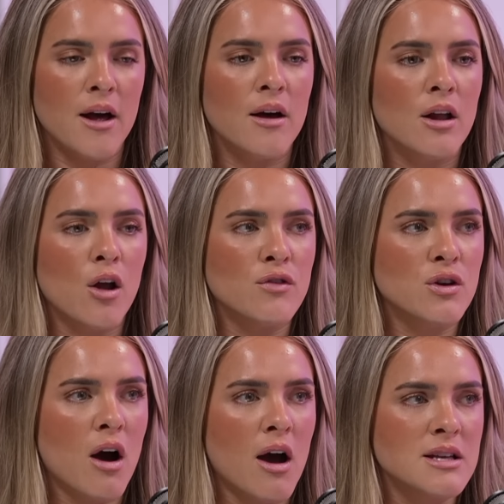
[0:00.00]
A mm-hmm. lot of mm-hmm. you
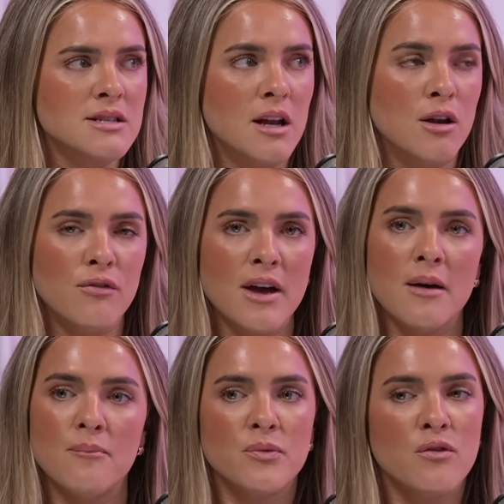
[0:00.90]
guys love
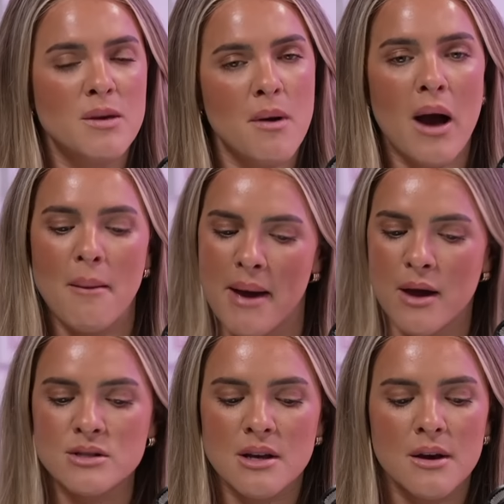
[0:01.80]
it, female and
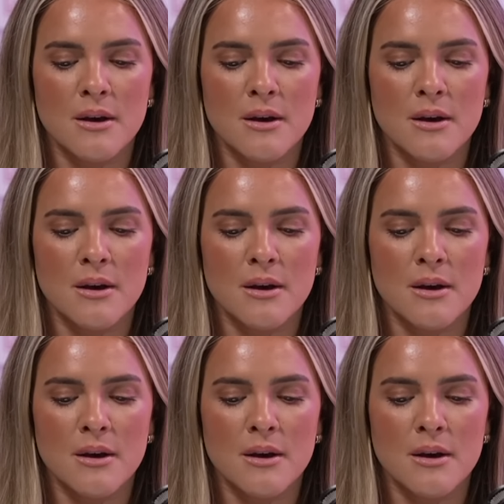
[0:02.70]
males.